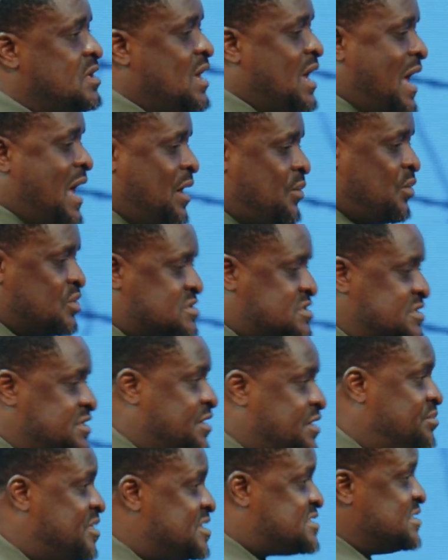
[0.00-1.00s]
I was in a
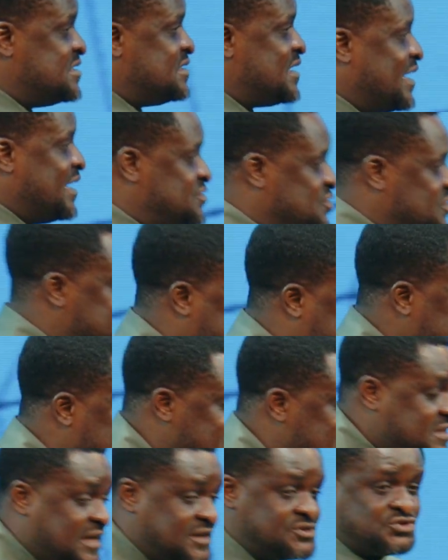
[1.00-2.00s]
meeting. I just
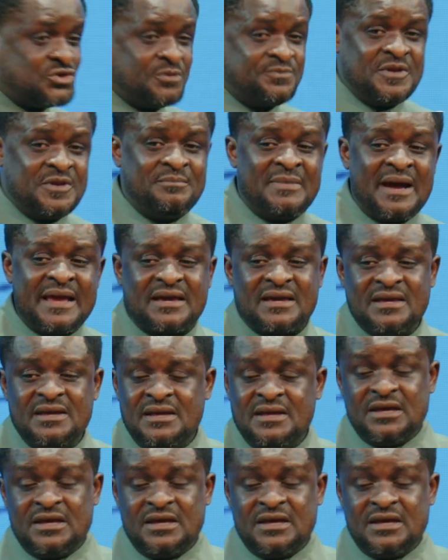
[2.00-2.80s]
finished and dropped the mic.